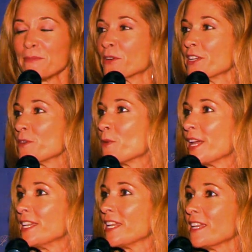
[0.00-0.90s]
Bernie
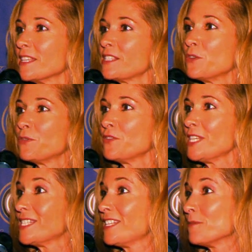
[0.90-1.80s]
when his
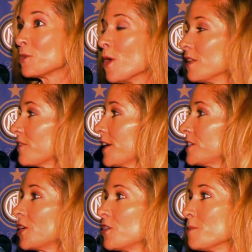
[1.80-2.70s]
U15 team
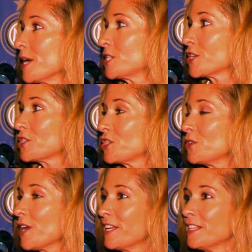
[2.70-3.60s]
qualified to go to the Manchester
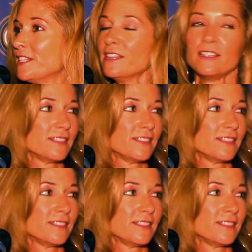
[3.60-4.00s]
United